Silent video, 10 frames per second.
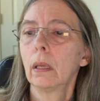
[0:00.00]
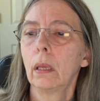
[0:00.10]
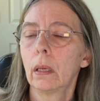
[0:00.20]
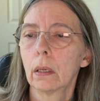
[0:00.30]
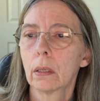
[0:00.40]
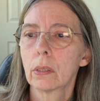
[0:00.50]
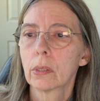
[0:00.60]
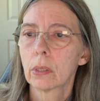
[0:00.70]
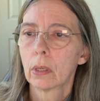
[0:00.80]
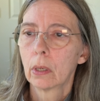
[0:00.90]

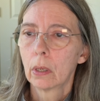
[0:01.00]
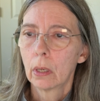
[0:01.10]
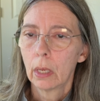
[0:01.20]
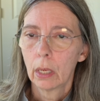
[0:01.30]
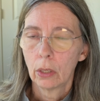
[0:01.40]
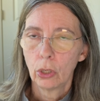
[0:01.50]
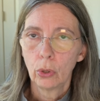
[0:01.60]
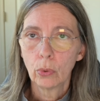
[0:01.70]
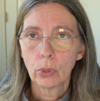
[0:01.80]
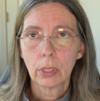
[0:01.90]
it
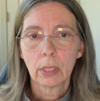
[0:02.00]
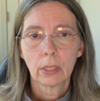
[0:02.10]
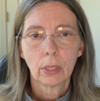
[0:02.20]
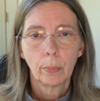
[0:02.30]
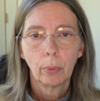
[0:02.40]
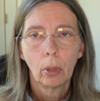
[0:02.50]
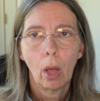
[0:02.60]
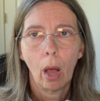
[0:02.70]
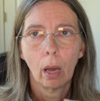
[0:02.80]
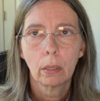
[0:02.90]
uses the
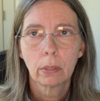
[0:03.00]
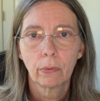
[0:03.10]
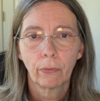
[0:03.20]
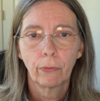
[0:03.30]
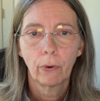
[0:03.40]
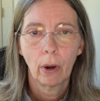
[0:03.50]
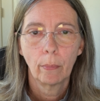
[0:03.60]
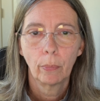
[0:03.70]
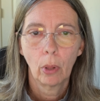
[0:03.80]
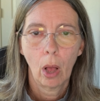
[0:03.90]
blocks
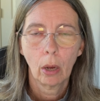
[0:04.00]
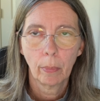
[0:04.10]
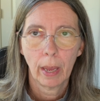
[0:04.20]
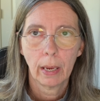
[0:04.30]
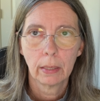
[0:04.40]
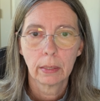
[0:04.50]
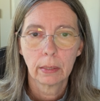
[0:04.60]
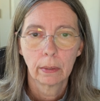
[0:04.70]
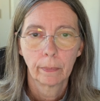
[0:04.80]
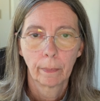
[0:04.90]
from BlockBase.